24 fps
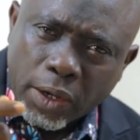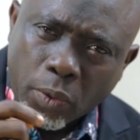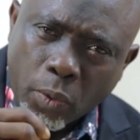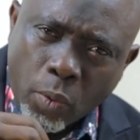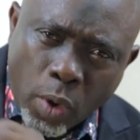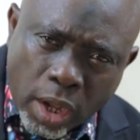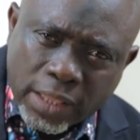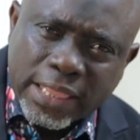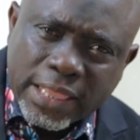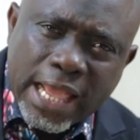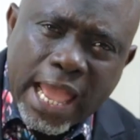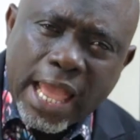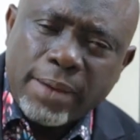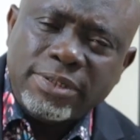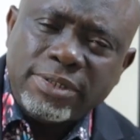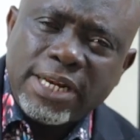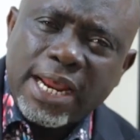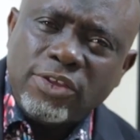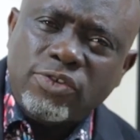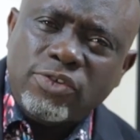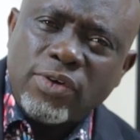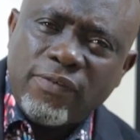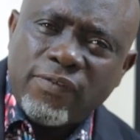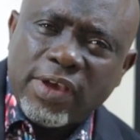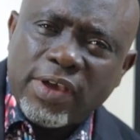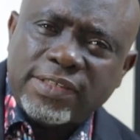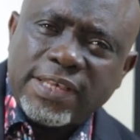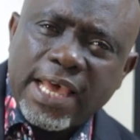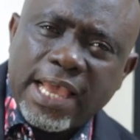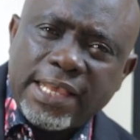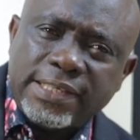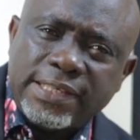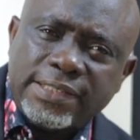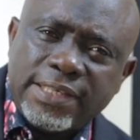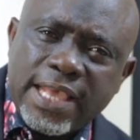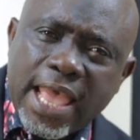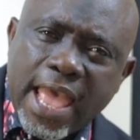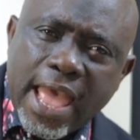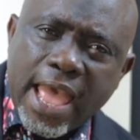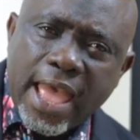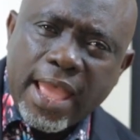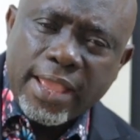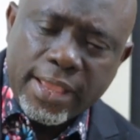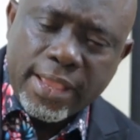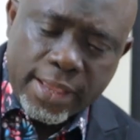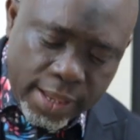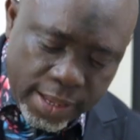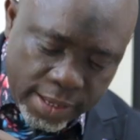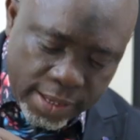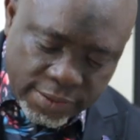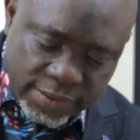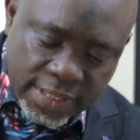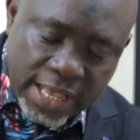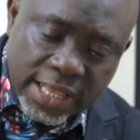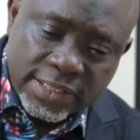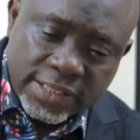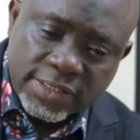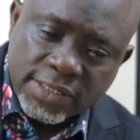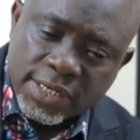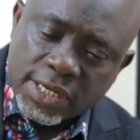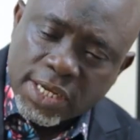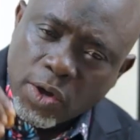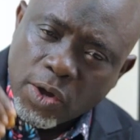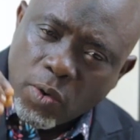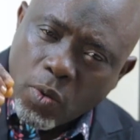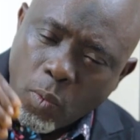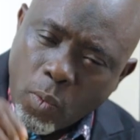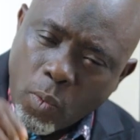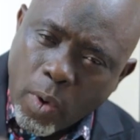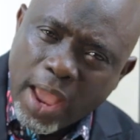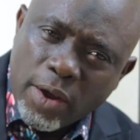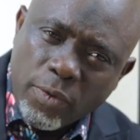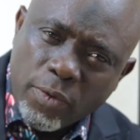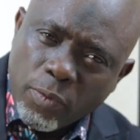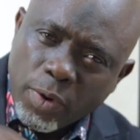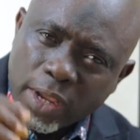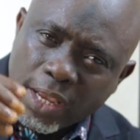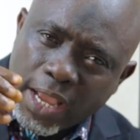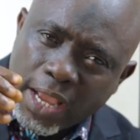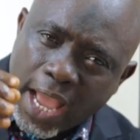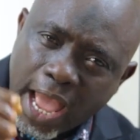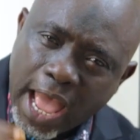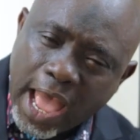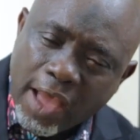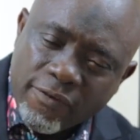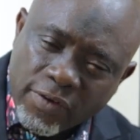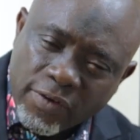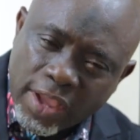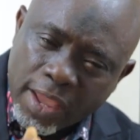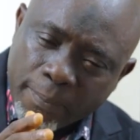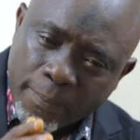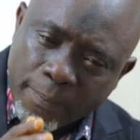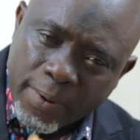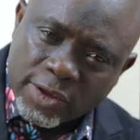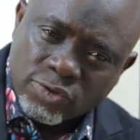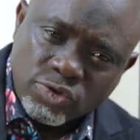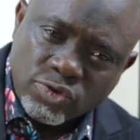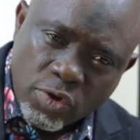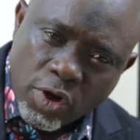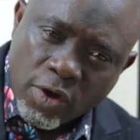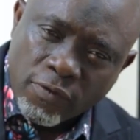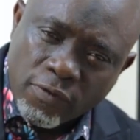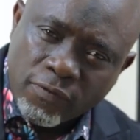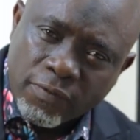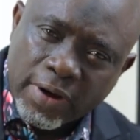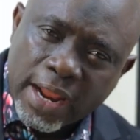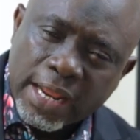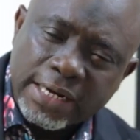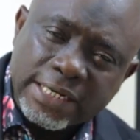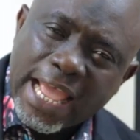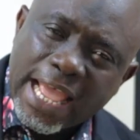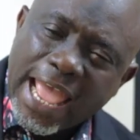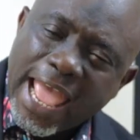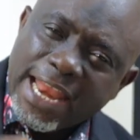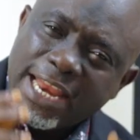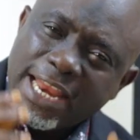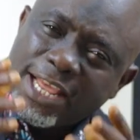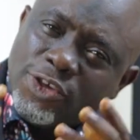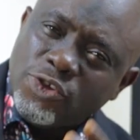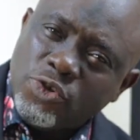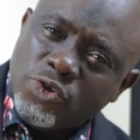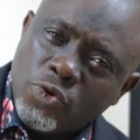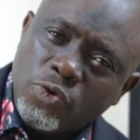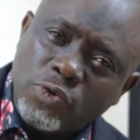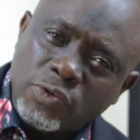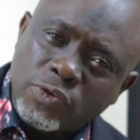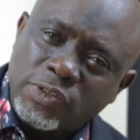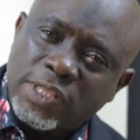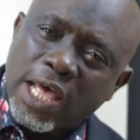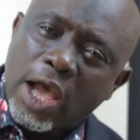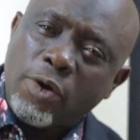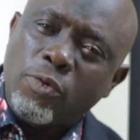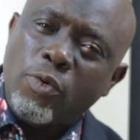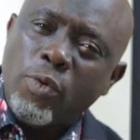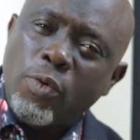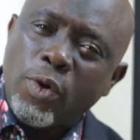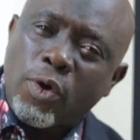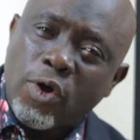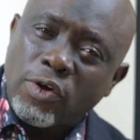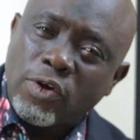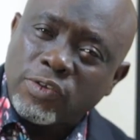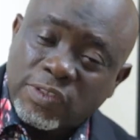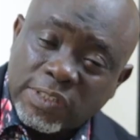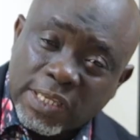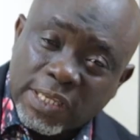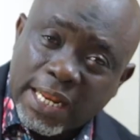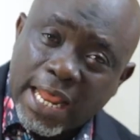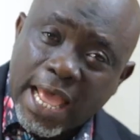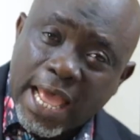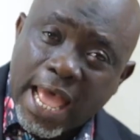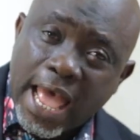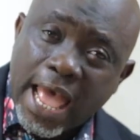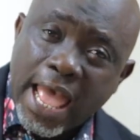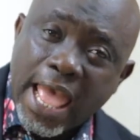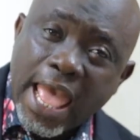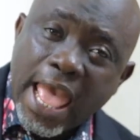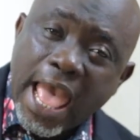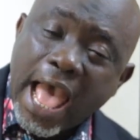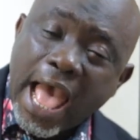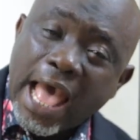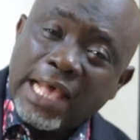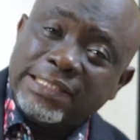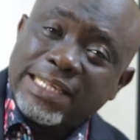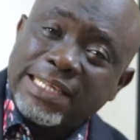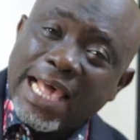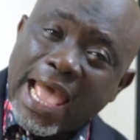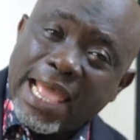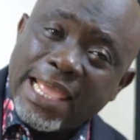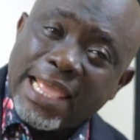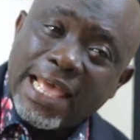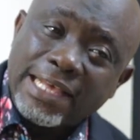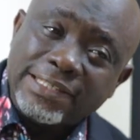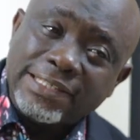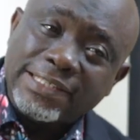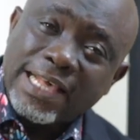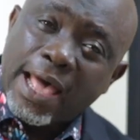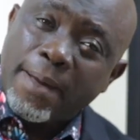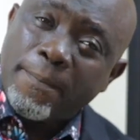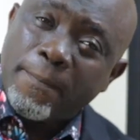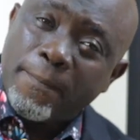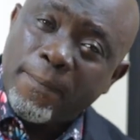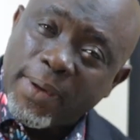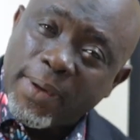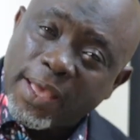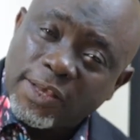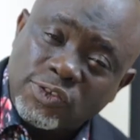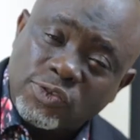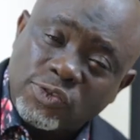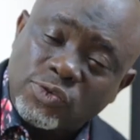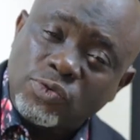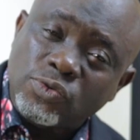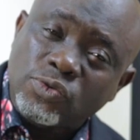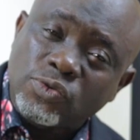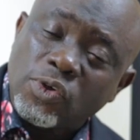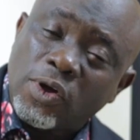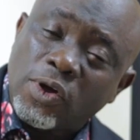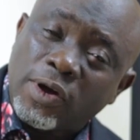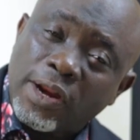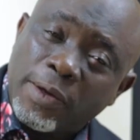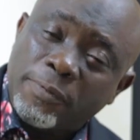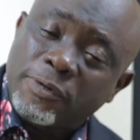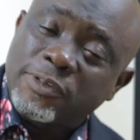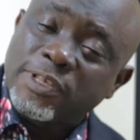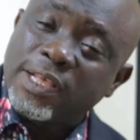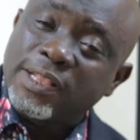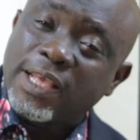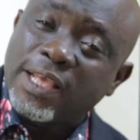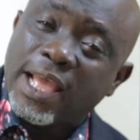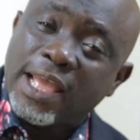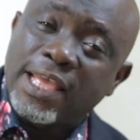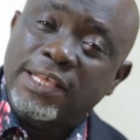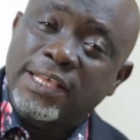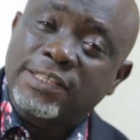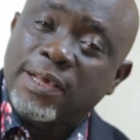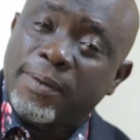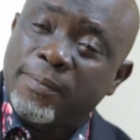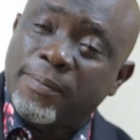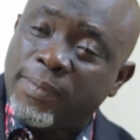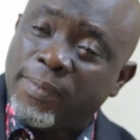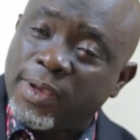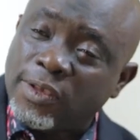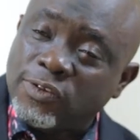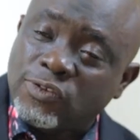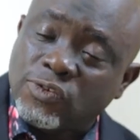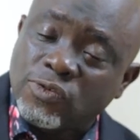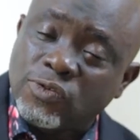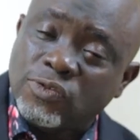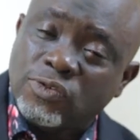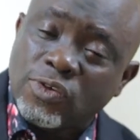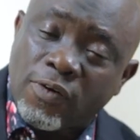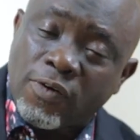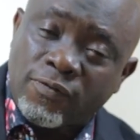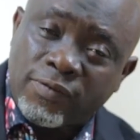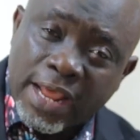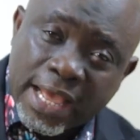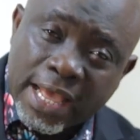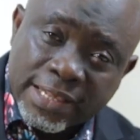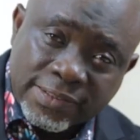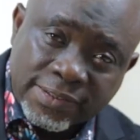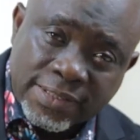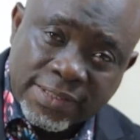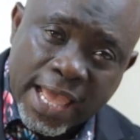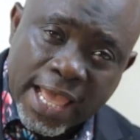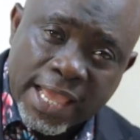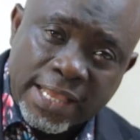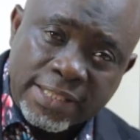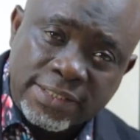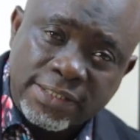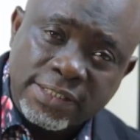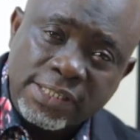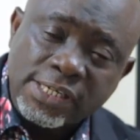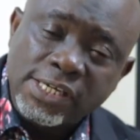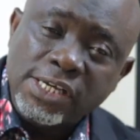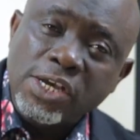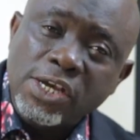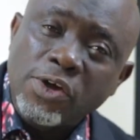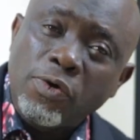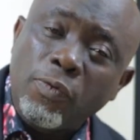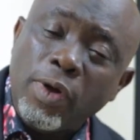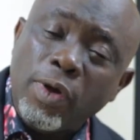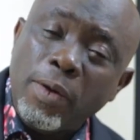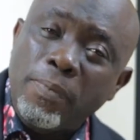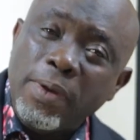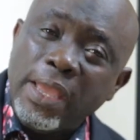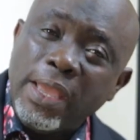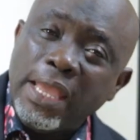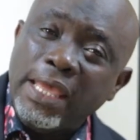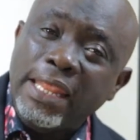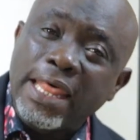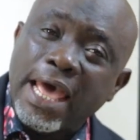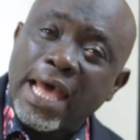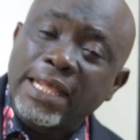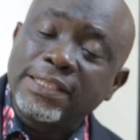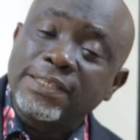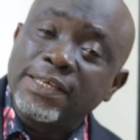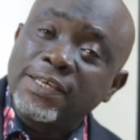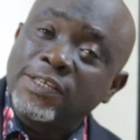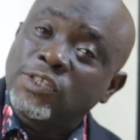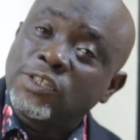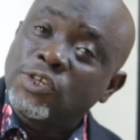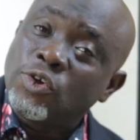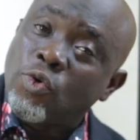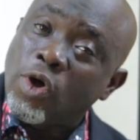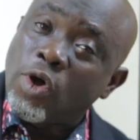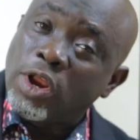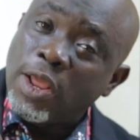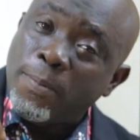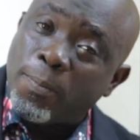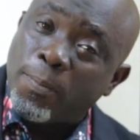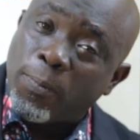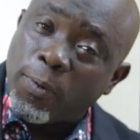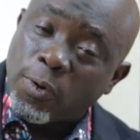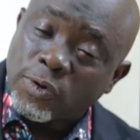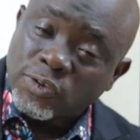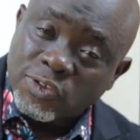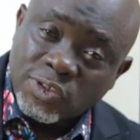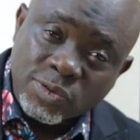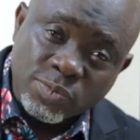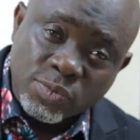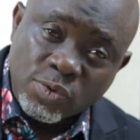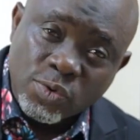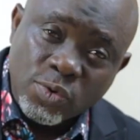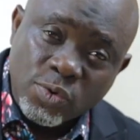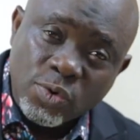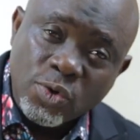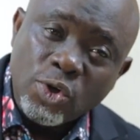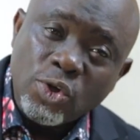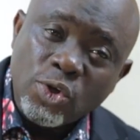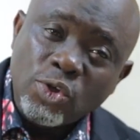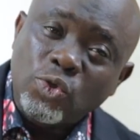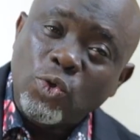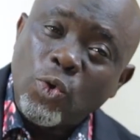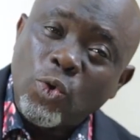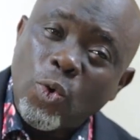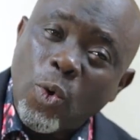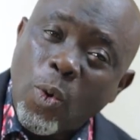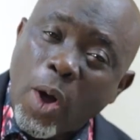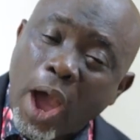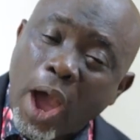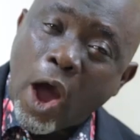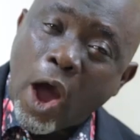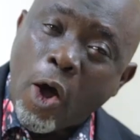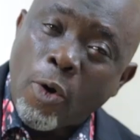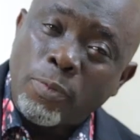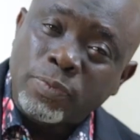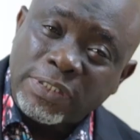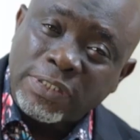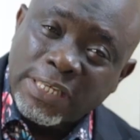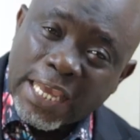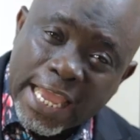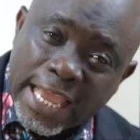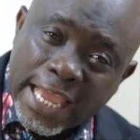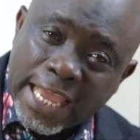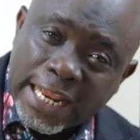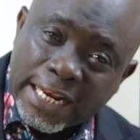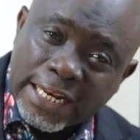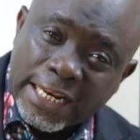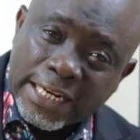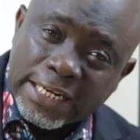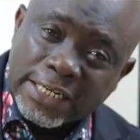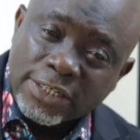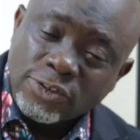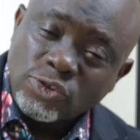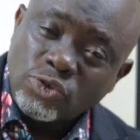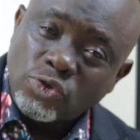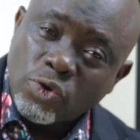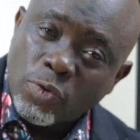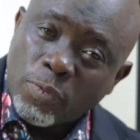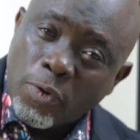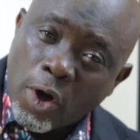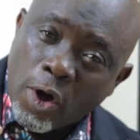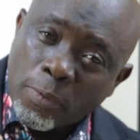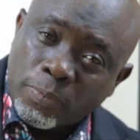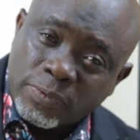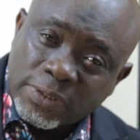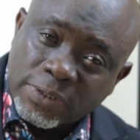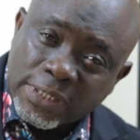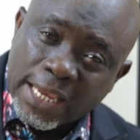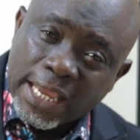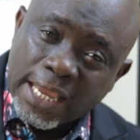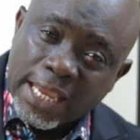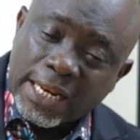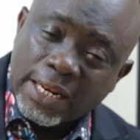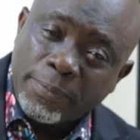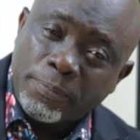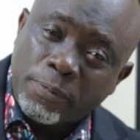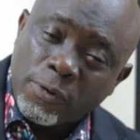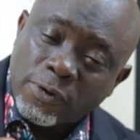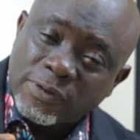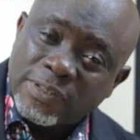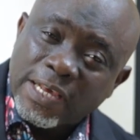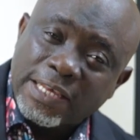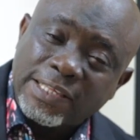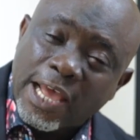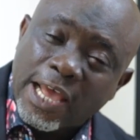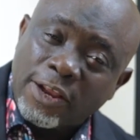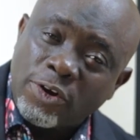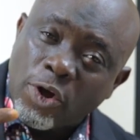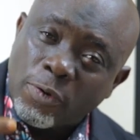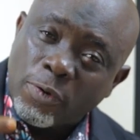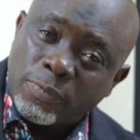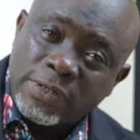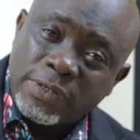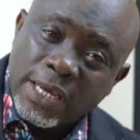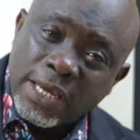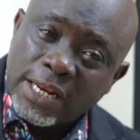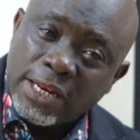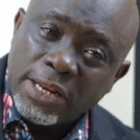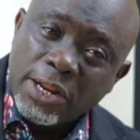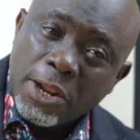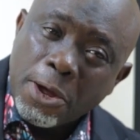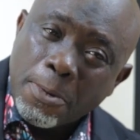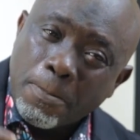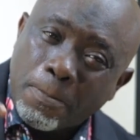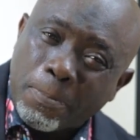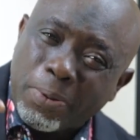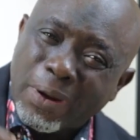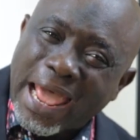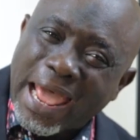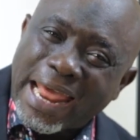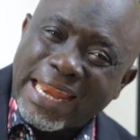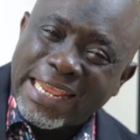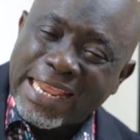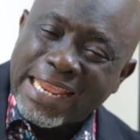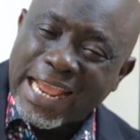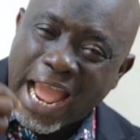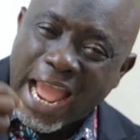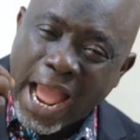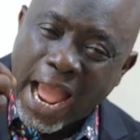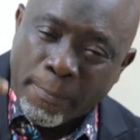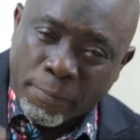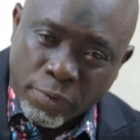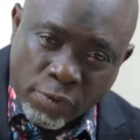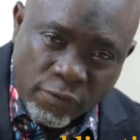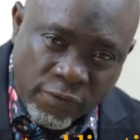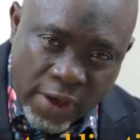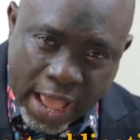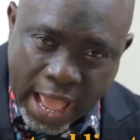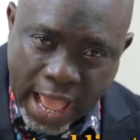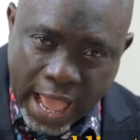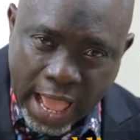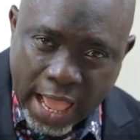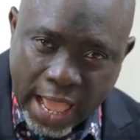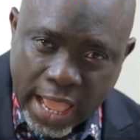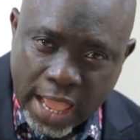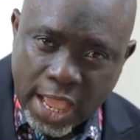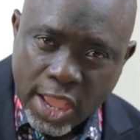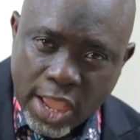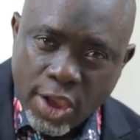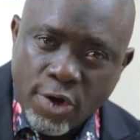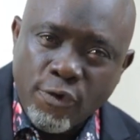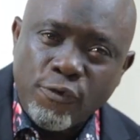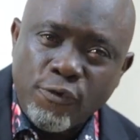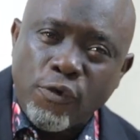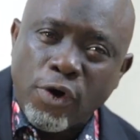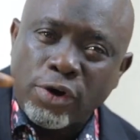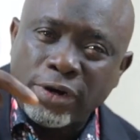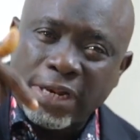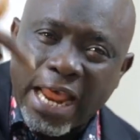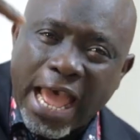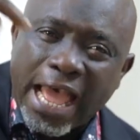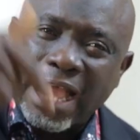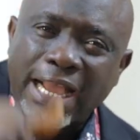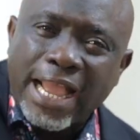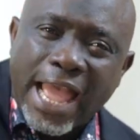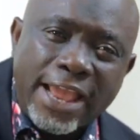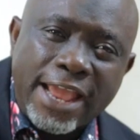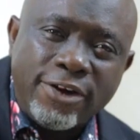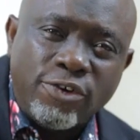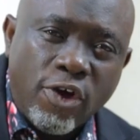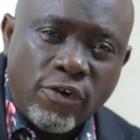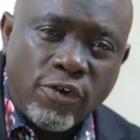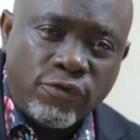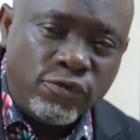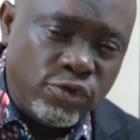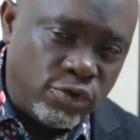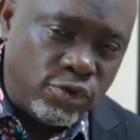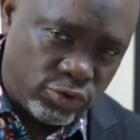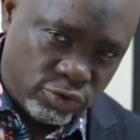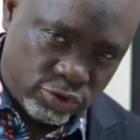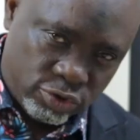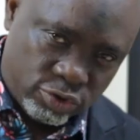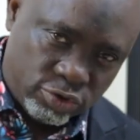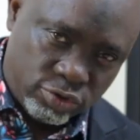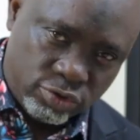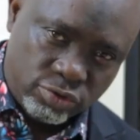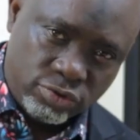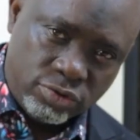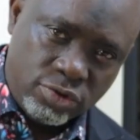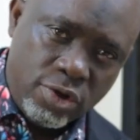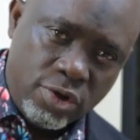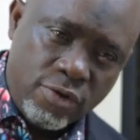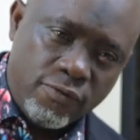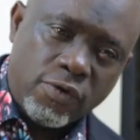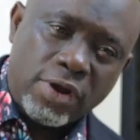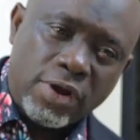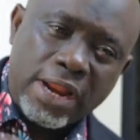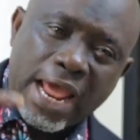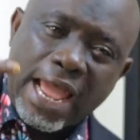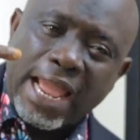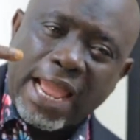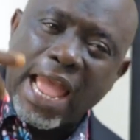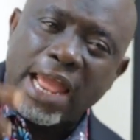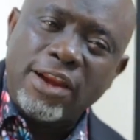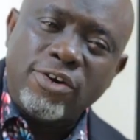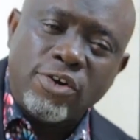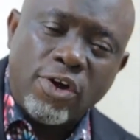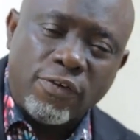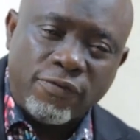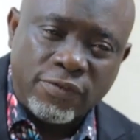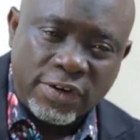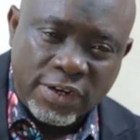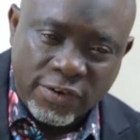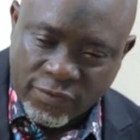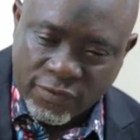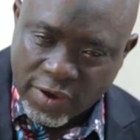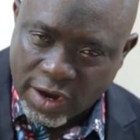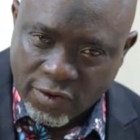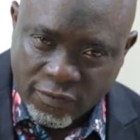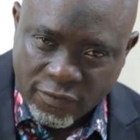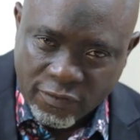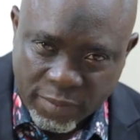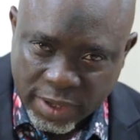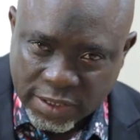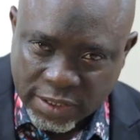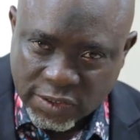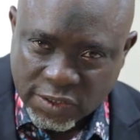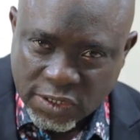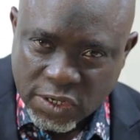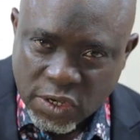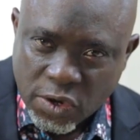What I am trying to emphasize here is that when we have a parcel of land, any use that we will consider as highest and best use or representing highest and best use of that site will be that it's equally possible to obtain process and obtain planning approval for that kind of use, for that kind of development.